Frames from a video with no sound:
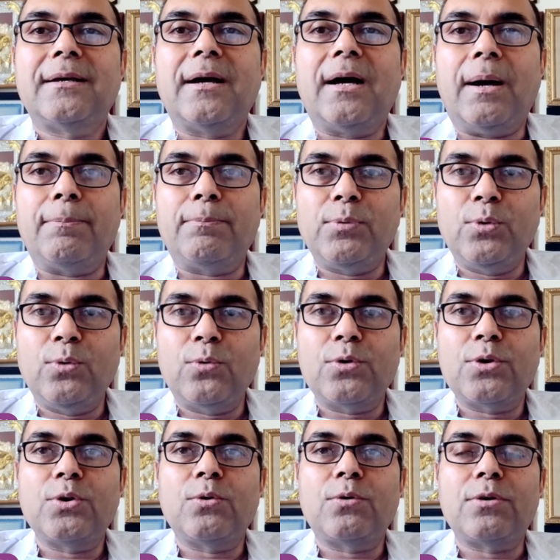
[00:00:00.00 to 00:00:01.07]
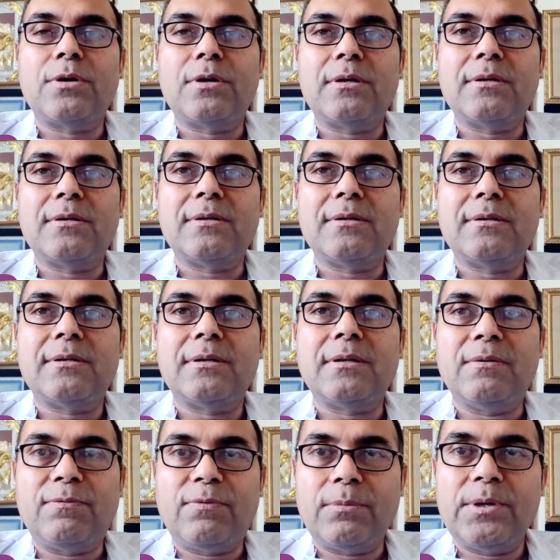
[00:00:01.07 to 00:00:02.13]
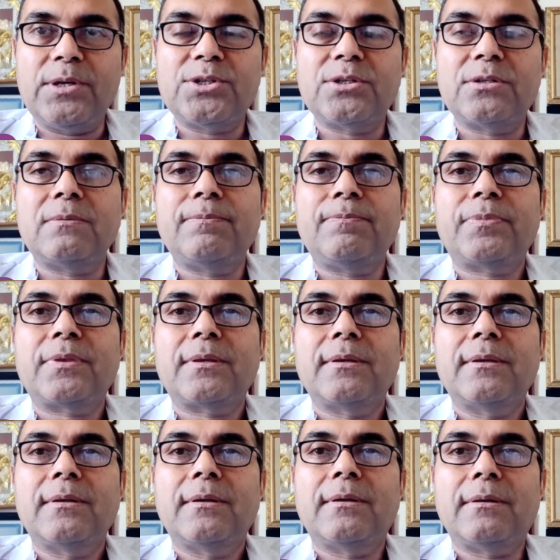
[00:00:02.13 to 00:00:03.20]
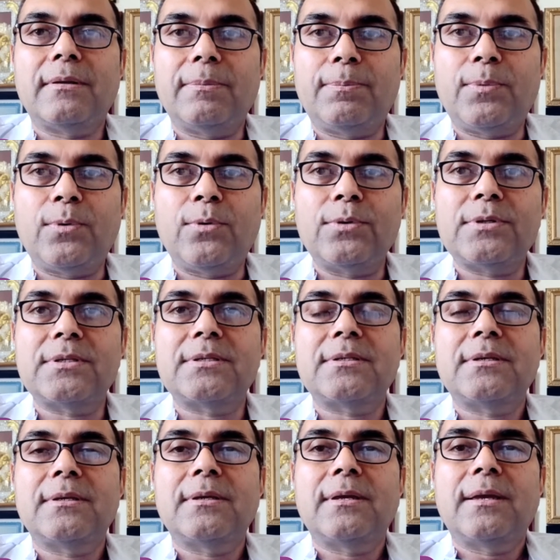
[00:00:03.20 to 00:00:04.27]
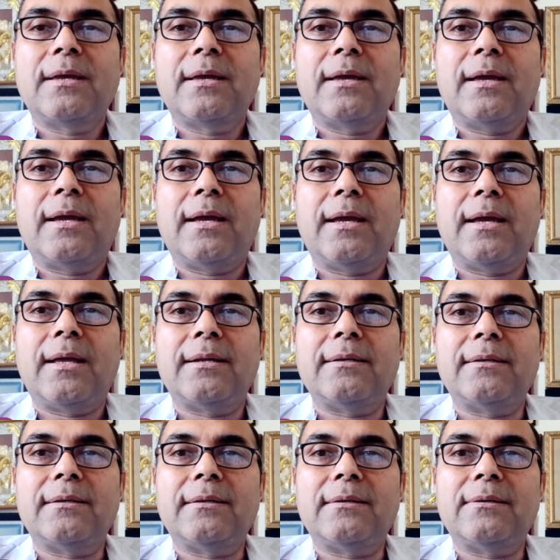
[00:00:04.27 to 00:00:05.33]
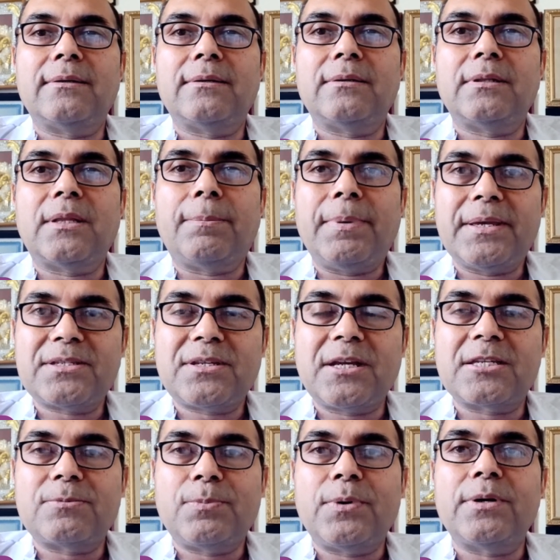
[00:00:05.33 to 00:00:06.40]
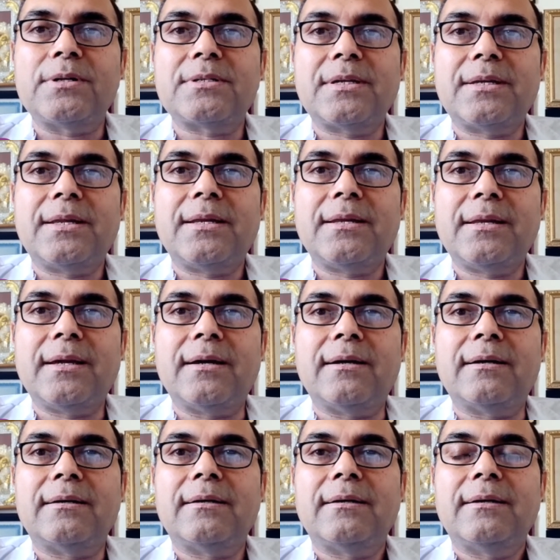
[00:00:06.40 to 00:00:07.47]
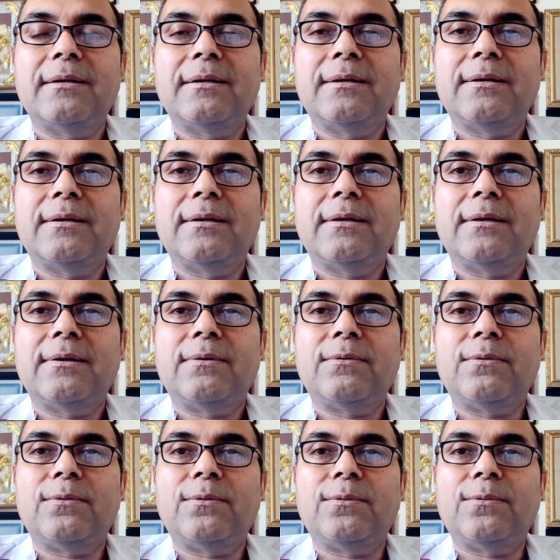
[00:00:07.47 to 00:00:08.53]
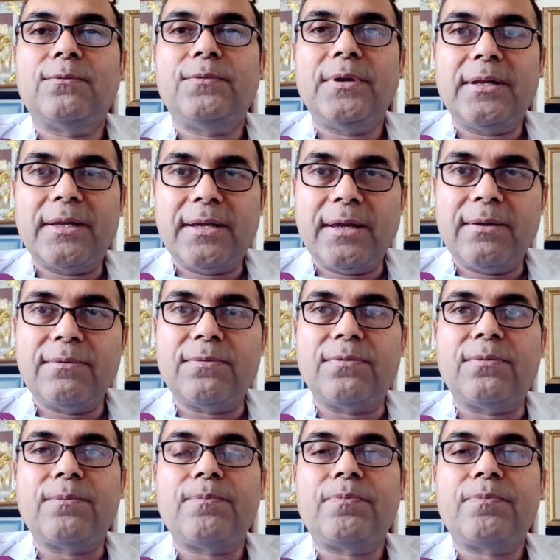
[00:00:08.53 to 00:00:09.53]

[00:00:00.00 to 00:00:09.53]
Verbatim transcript: upload your information, reports, and the best experts in India will give